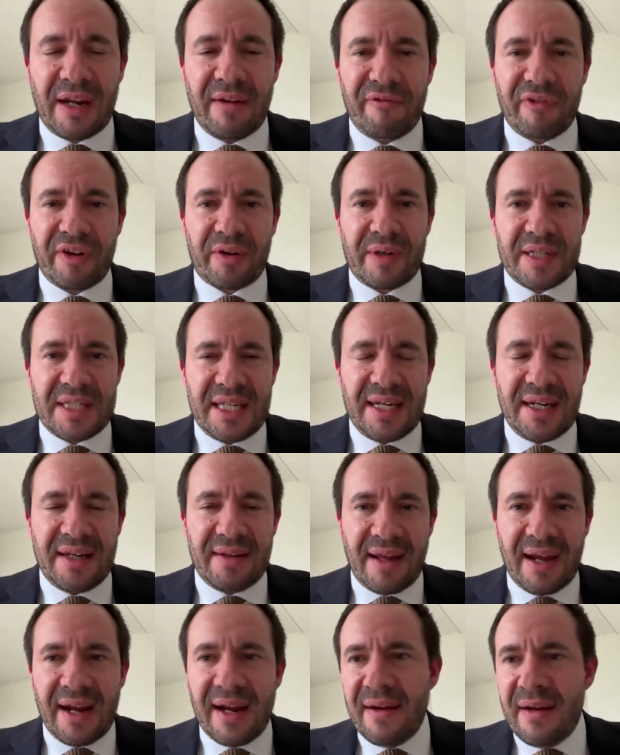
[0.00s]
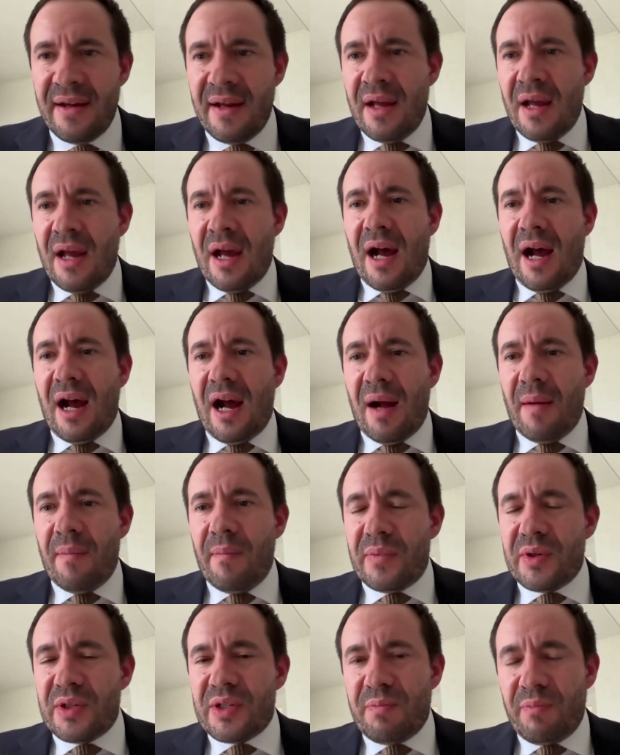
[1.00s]
in for critique there,
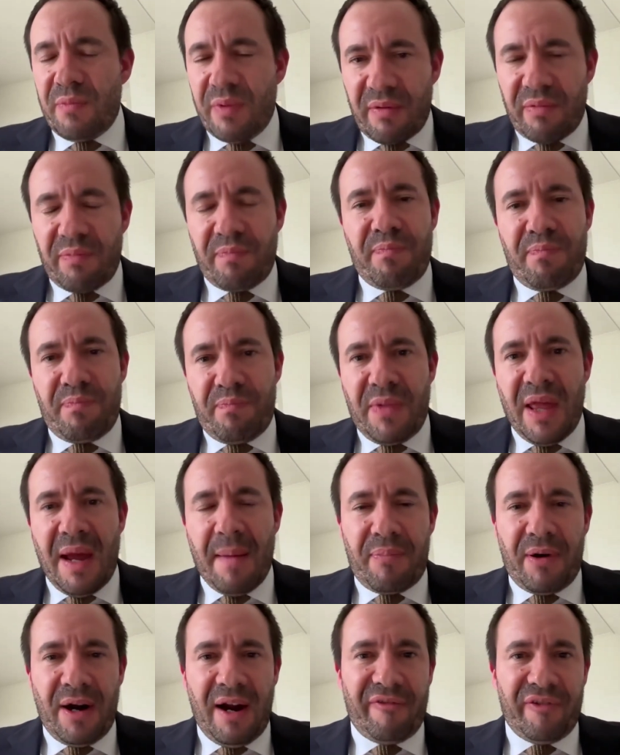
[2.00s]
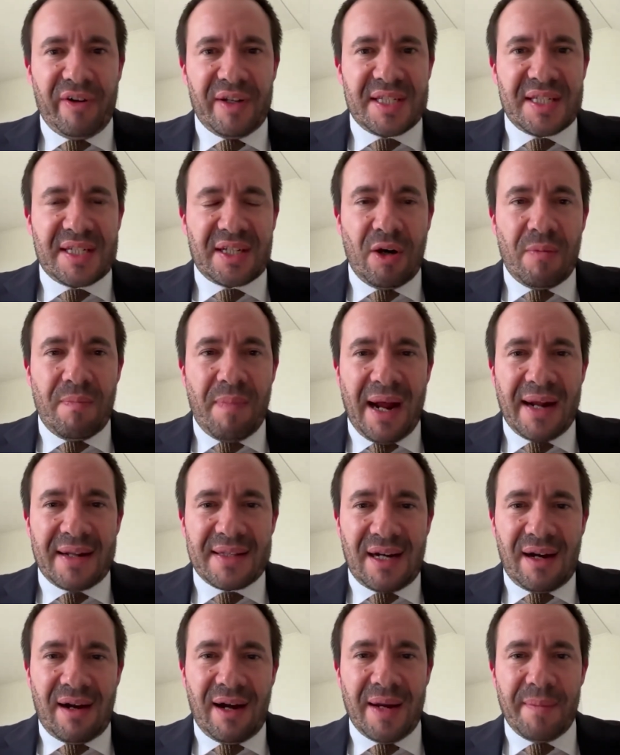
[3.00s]
um, with their preference to go back
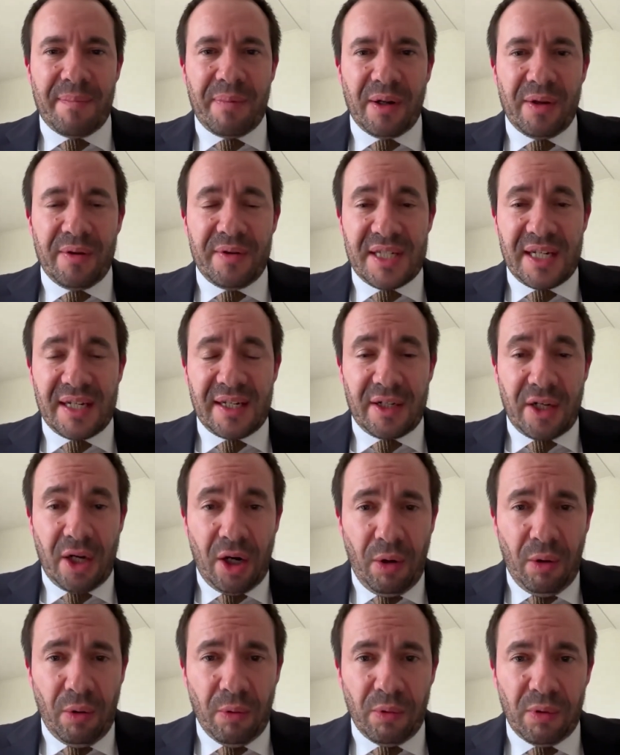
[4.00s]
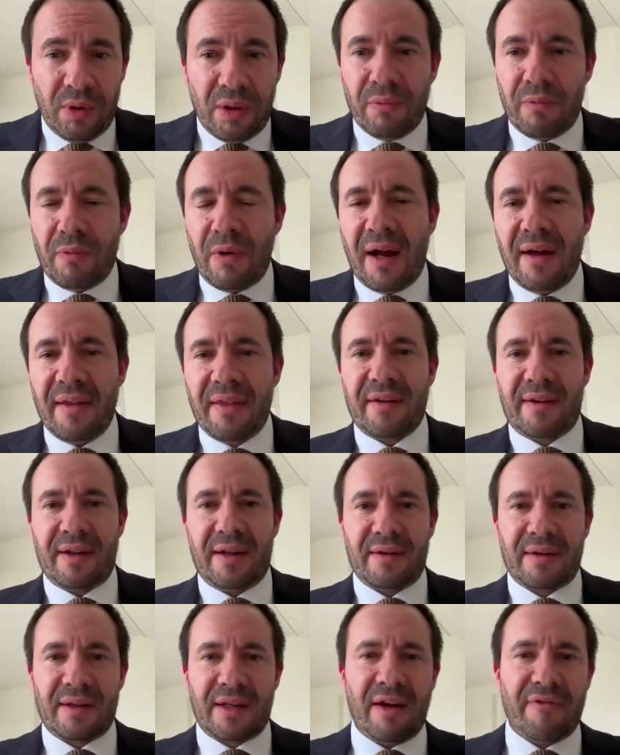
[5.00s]
to high-polluting coal rather
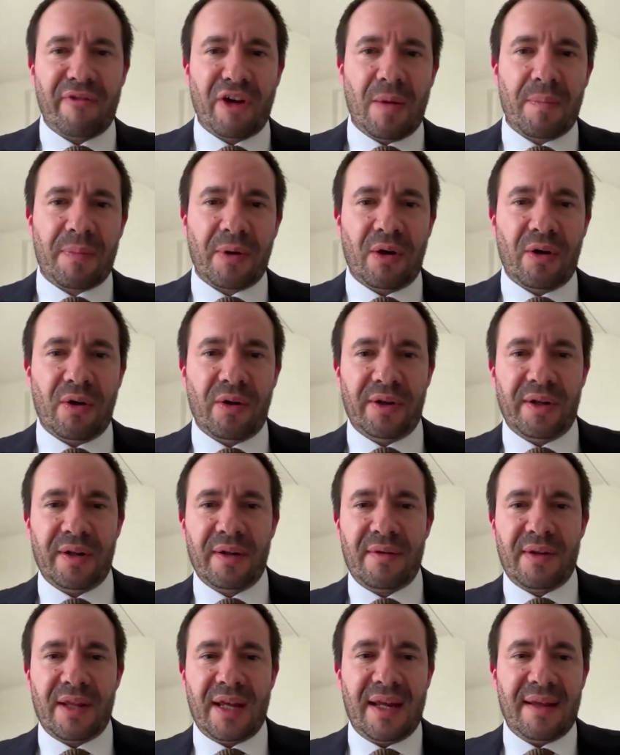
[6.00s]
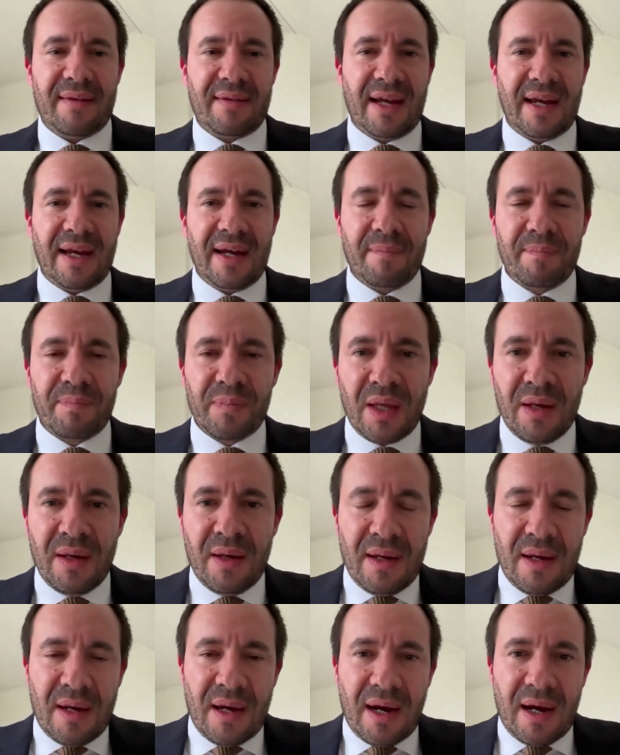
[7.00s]
than give up on the, their
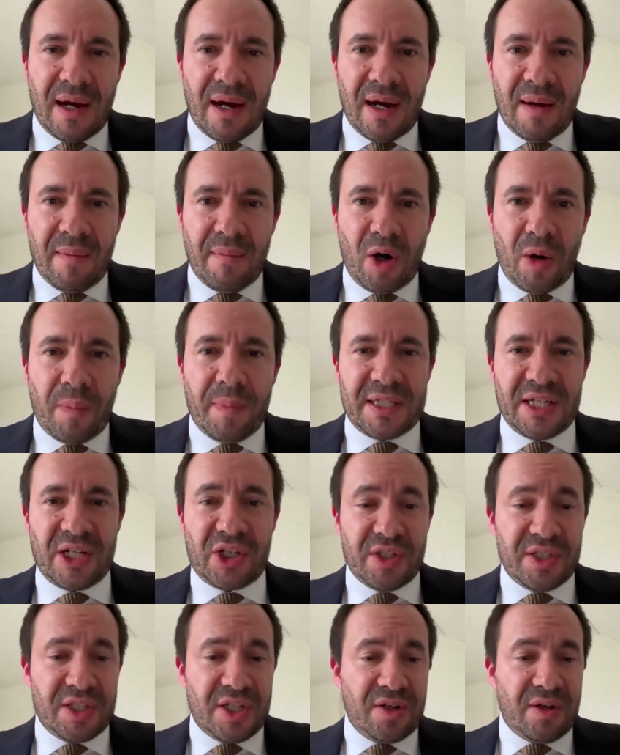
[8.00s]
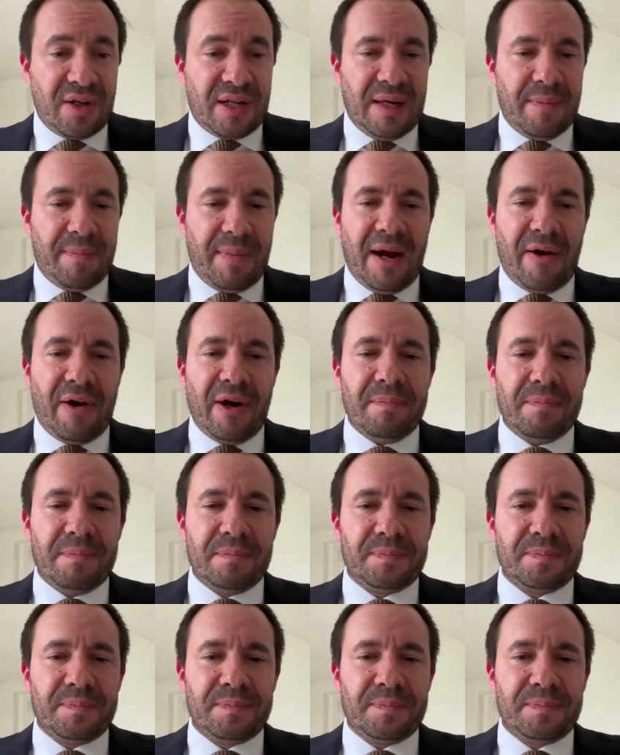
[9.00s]
um, opposition to nuclear power.